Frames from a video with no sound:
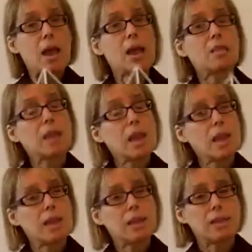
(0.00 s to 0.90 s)
And
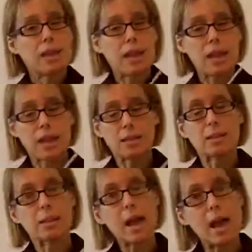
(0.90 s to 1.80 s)
then they hand
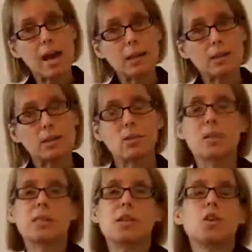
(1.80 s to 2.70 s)
that to
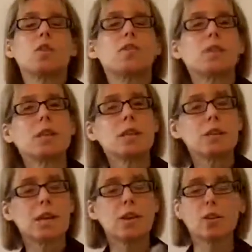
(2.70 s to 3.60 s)
the station
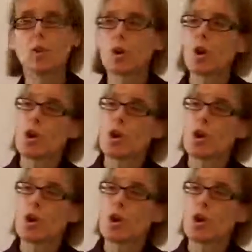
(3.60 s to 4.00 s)
facilitator,